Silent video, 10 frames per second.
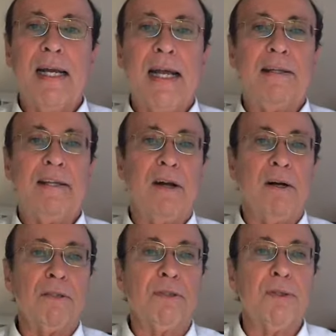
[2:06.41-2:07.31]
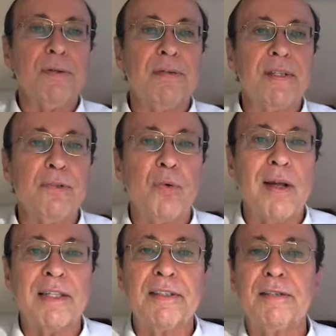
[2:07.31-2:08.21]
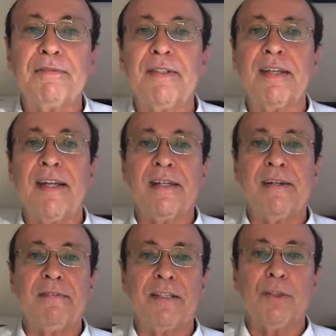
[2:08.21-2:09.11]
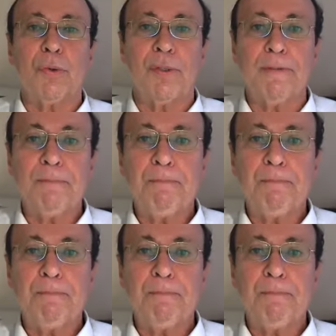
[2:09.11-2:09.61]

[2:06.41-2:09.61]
and that all truth is relative to the individual.